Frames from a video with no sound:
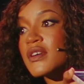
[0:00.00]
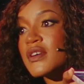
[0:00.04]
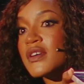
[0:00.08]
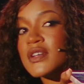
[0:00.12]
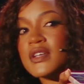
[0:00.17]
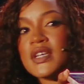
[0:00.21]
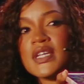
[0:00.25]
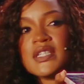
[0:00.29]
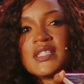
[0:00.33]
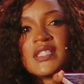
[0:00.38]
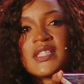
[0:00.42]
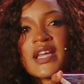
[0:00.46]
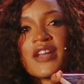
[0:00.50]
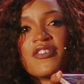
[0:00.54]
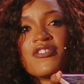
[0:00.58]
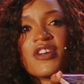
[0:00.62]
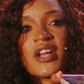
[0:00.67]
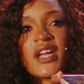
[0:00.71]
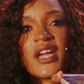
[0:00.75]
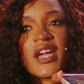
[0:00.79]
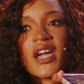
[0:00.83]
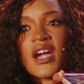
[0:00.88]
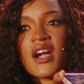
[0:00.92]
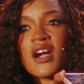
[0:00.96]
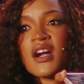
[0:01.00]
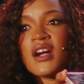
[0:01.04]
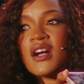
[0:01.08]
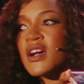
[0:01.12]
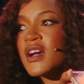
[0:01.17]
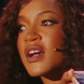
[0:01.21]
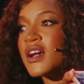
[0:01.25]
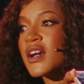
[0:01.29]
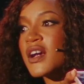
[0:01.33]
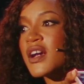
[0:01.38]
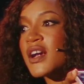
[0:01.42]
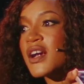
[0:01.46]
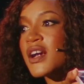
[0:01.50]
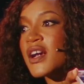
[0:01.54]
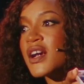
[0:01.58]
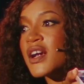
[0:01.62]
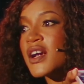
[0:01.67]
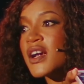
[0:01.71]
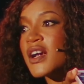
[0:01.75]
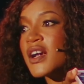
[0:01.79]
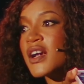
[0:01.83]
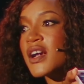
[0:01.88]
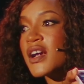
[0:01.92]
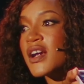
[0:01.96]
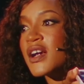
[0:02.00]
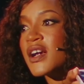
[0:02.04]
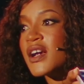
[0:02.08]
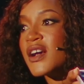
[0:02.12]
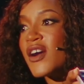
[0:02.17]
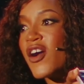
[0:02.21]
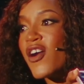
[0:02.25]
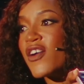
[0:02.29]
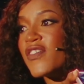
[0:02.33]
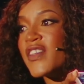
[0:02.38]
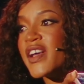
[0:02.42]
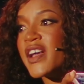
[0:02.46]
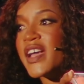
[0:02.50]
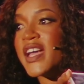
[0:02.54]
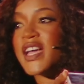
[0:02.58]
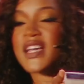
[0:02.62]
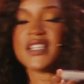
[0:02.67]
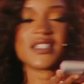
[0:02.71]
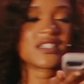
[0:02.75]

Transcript: Is Cedric here? Oh, there he is.